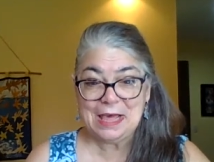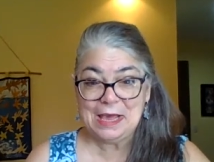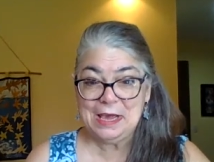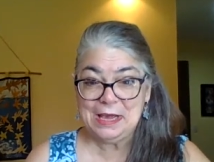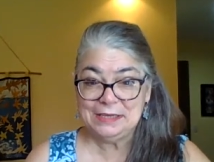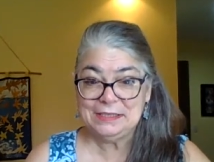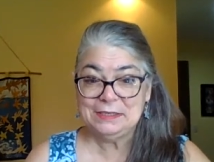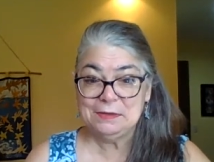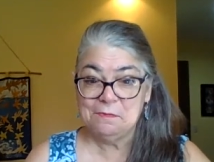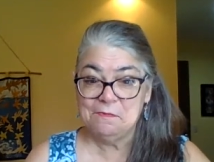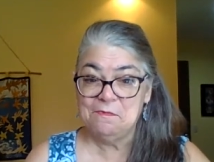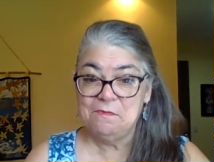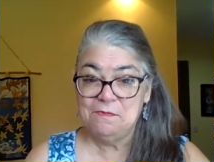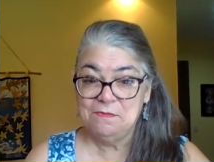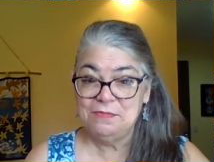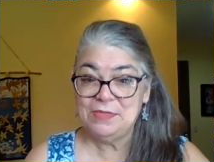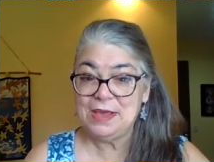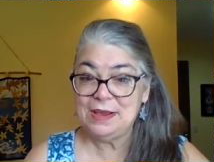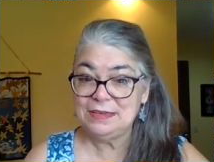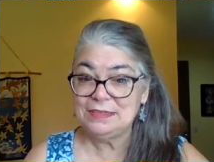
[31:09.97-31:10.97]
they get
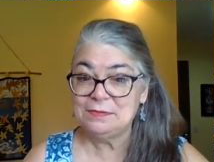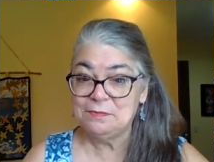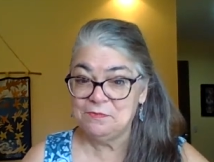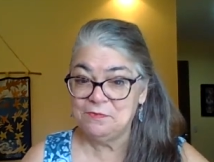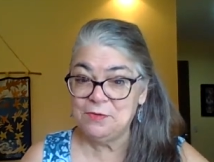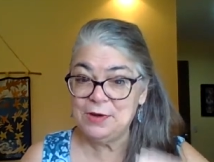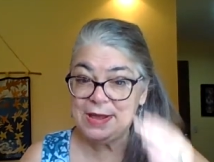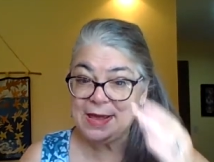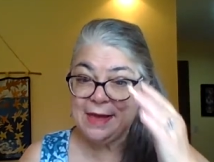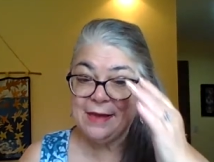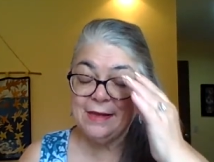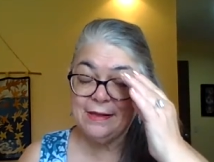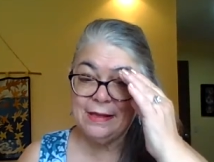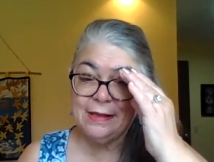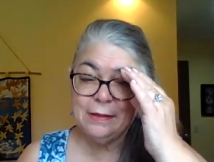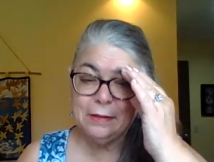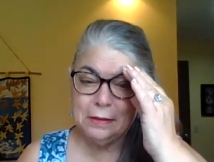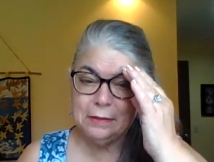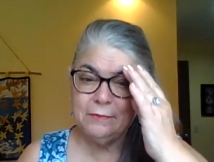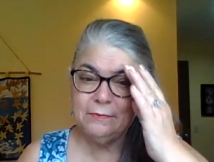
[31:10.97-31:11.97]
some, they get some free,
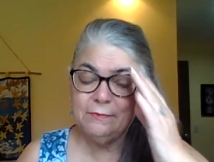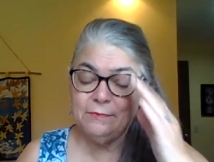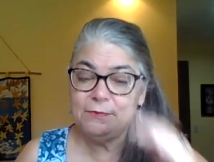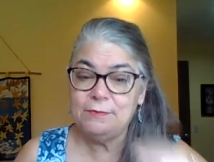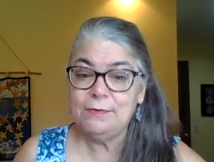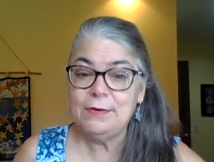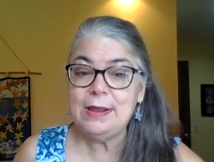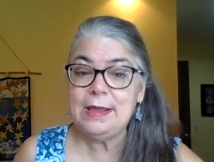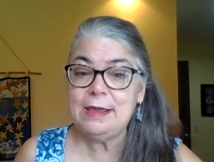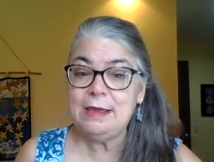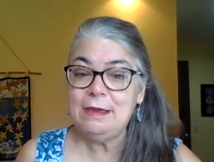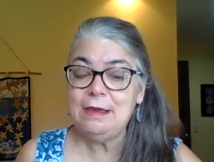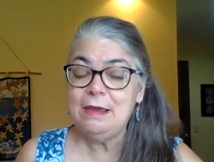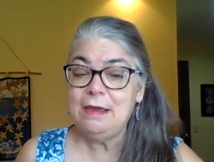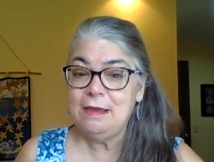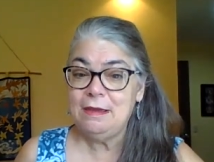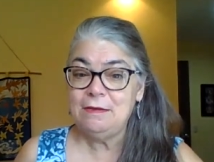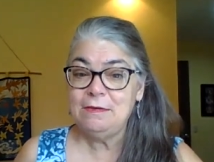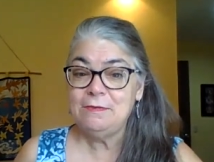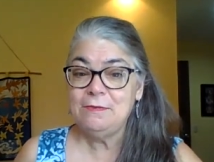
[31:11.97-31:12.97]

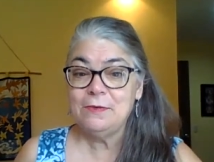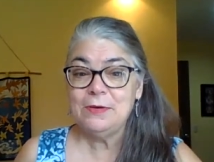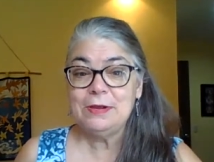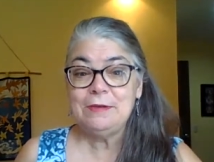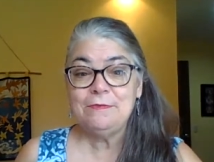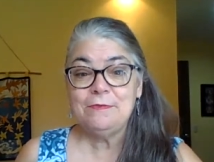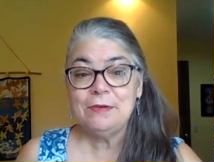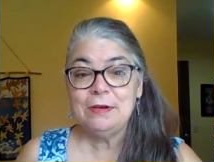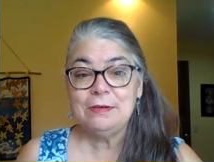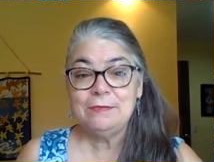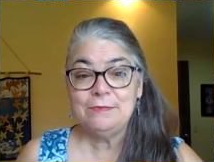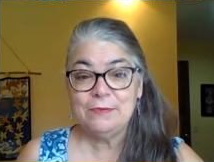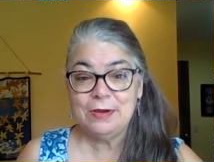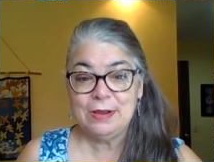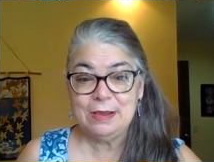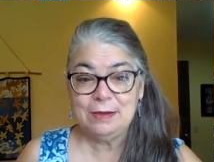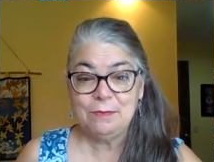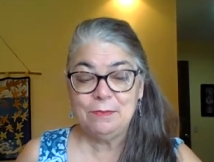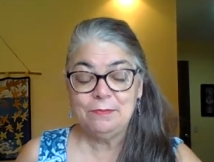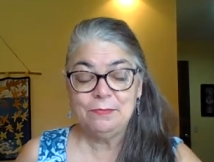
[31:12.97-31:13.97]
free, free, free,
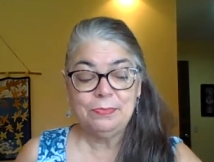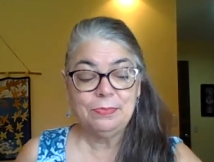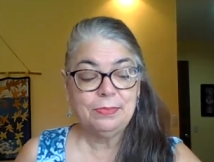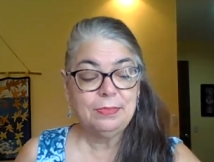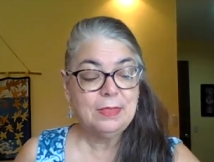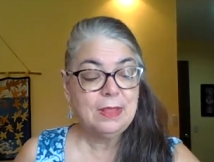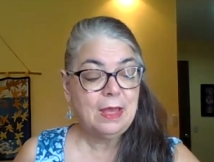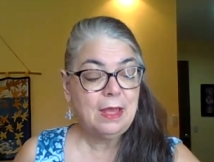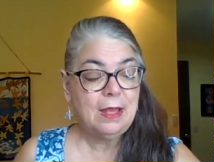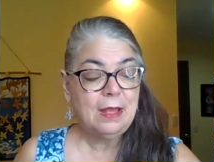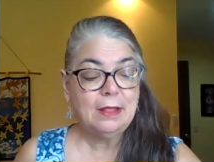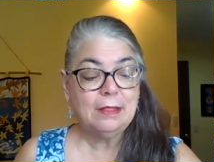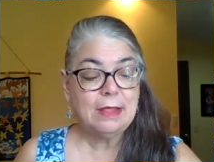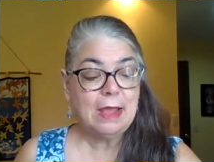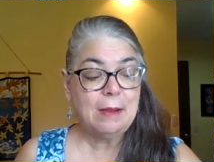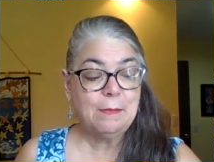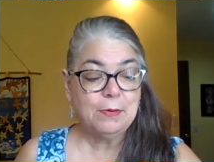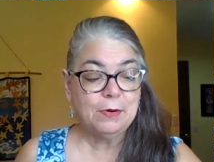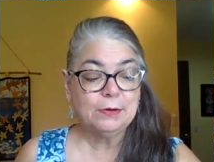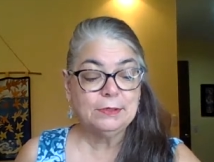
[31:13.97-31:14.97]
free
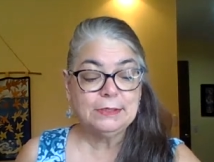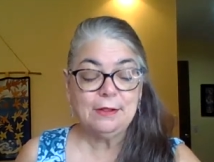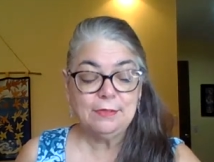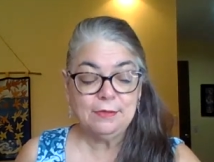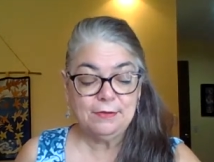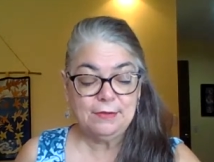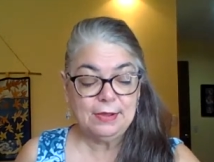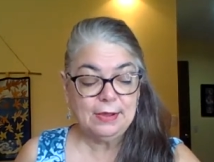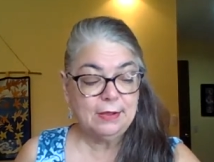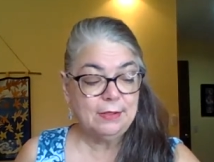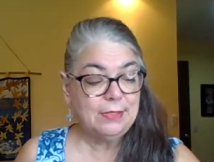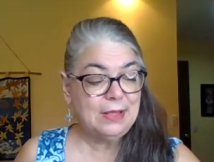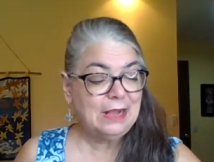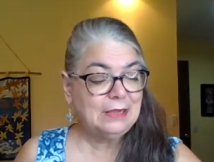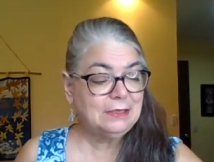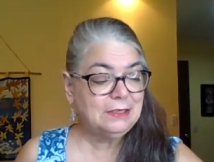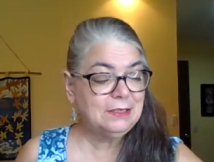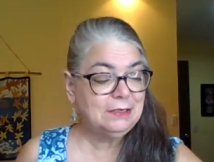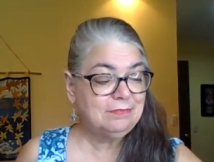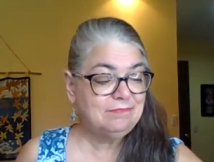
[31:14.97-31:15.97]
labor out of the deal. And
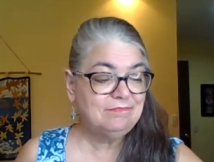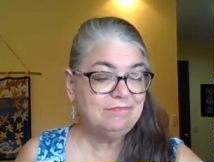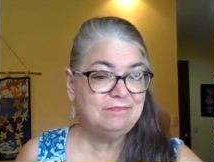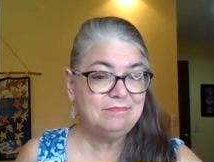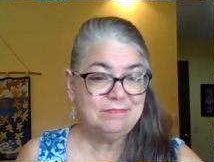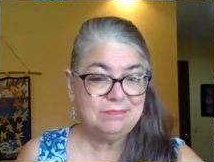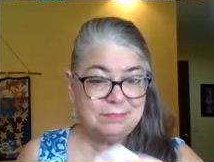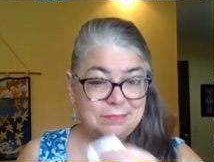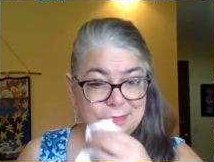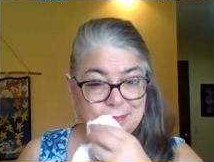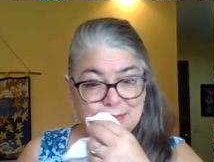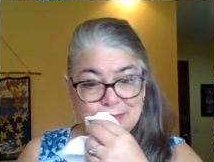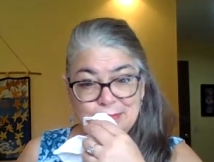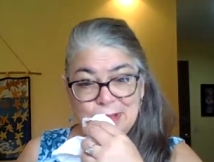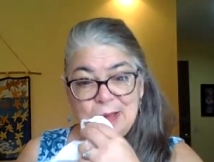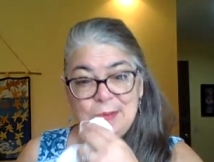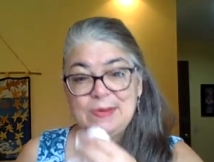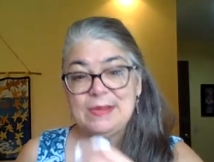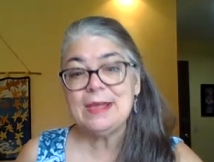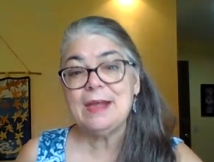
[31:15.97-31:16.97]
that's
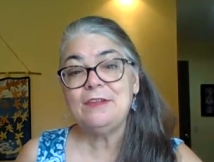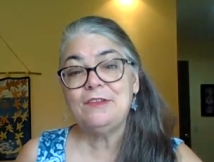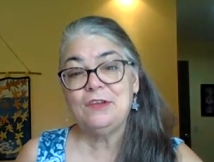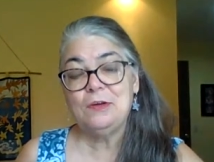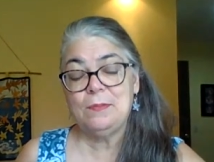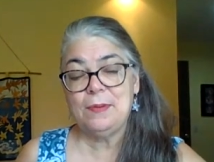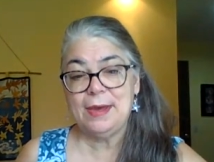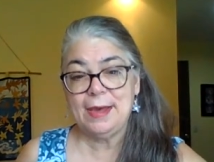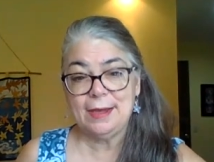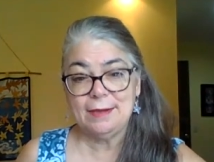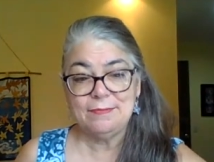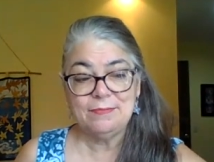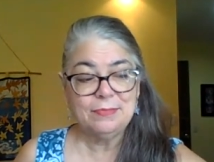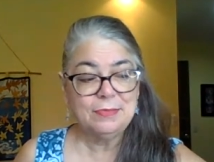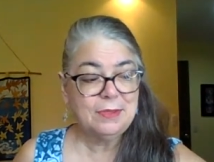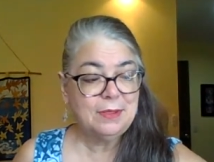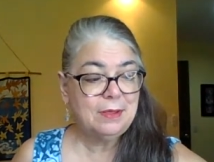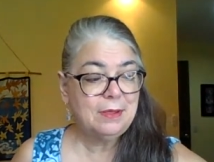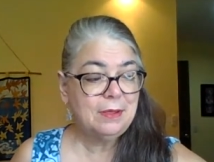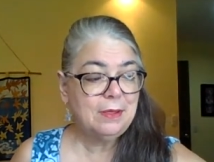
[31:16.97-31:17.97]
maybe not too bad.
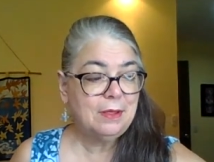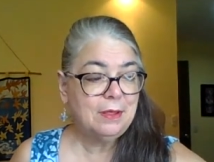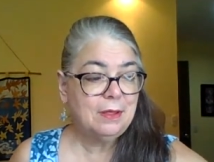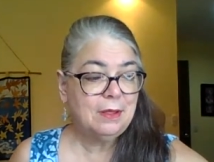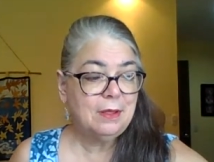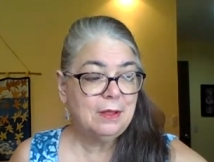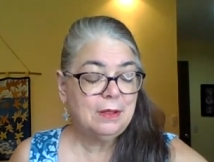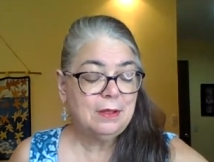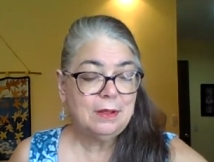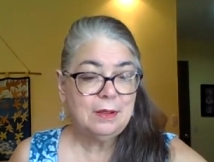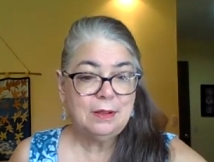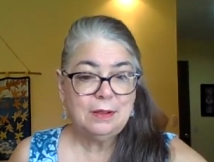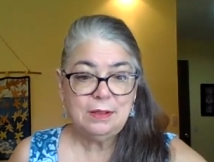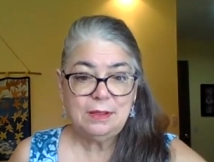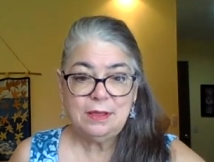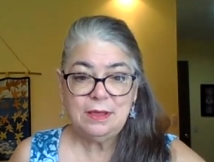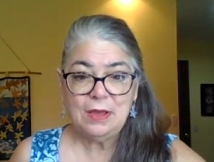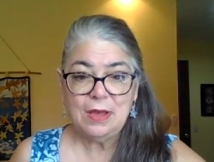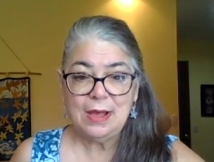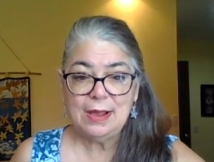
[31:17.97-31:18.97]

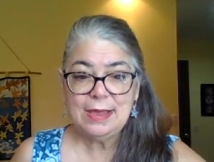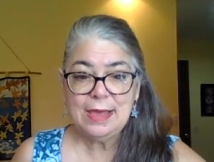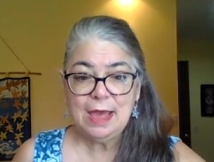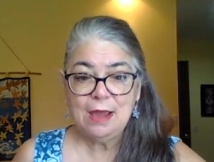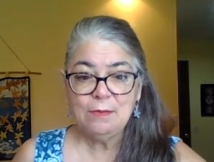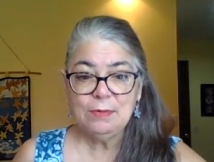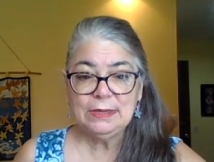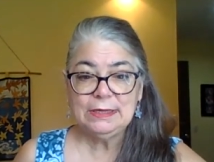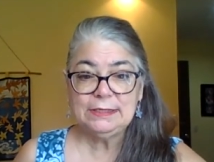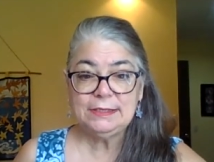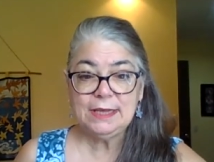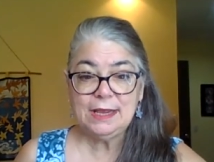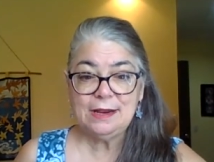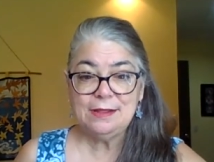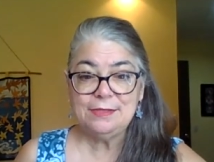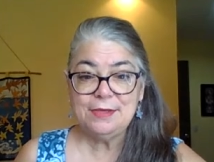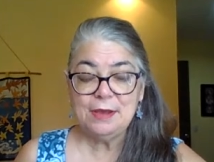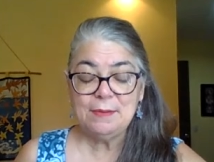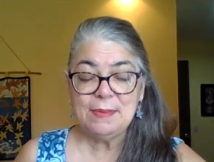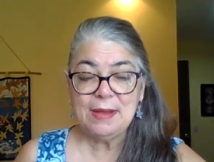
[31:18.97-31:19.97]
You know, I can't really say
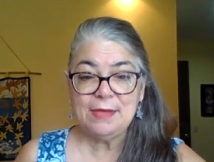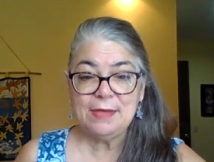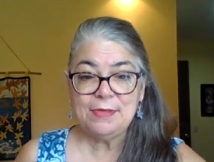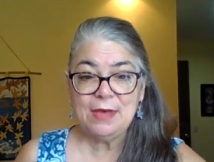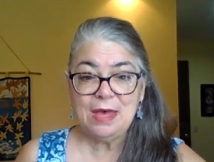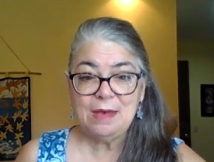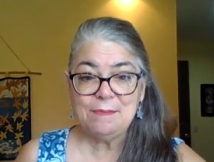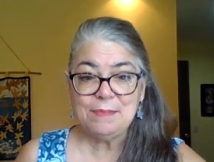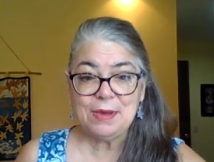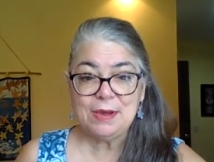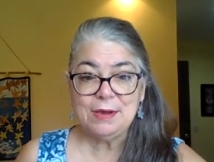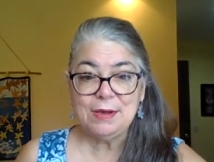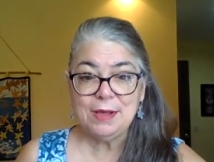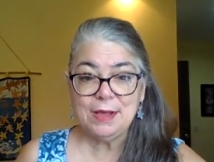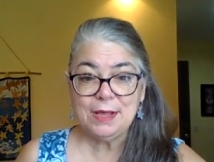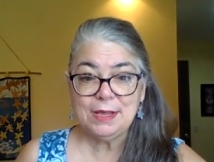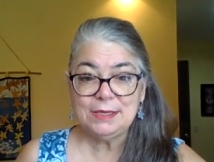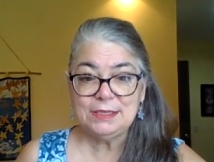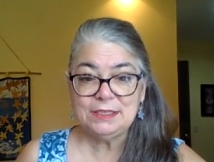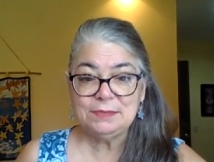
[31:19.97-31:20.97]
anything about that
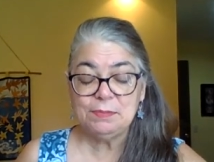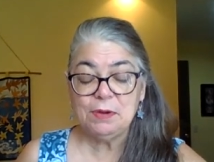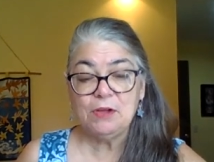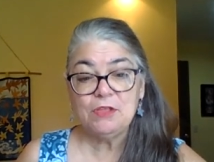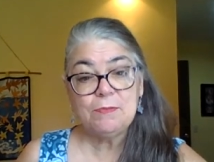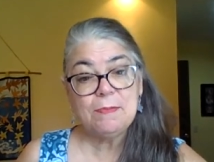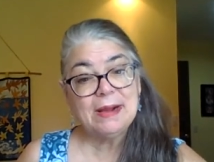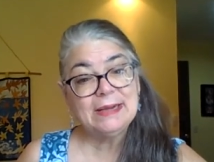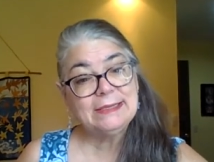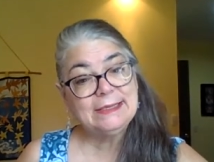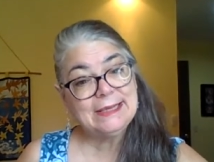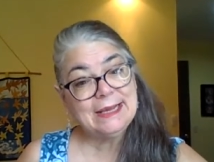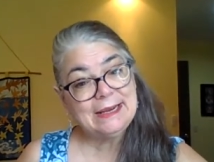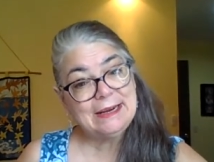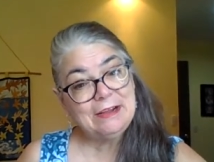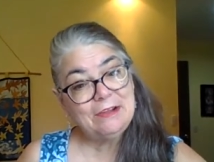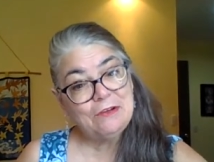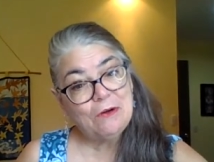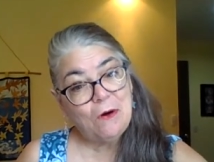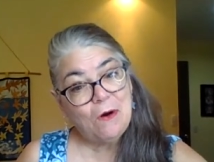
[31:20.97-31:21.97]
because both my
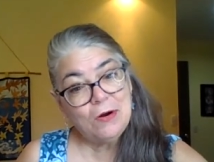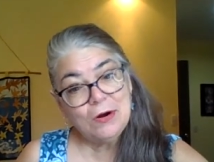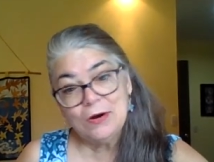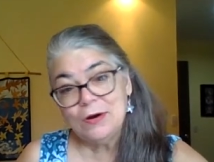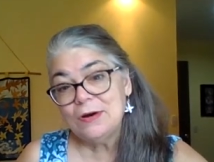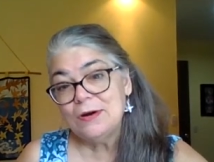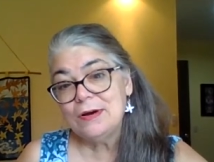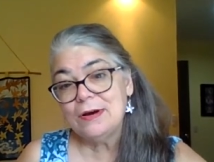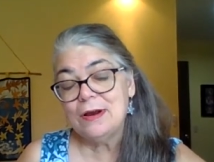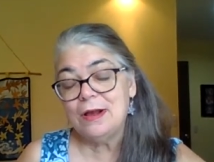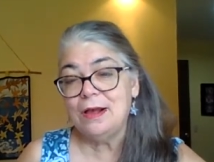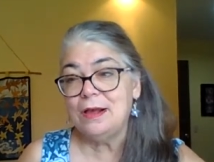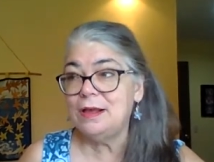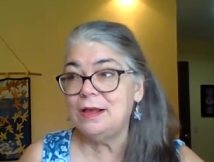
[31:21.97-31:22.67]
son and daughter